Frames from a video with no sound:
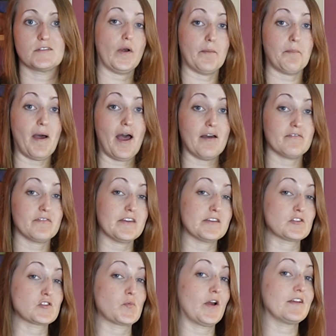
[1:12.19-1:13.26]
When a pot
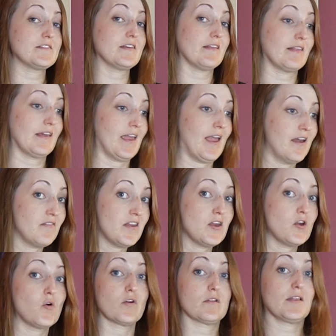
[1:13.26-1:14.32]
feels surprisingly
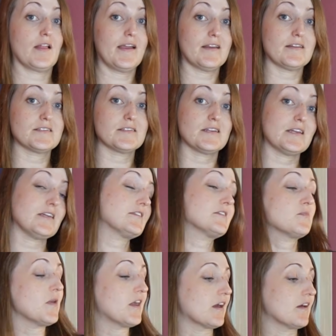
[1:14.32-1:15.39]
heavy or light, it's
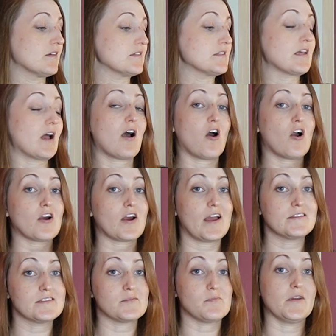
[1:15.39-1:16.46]
because our
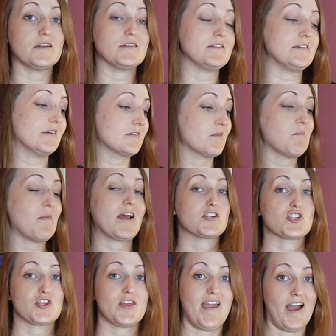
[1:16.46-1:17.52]
estimate doesn't
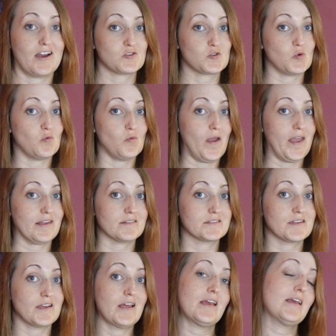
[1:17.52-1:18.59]
match the actual weight.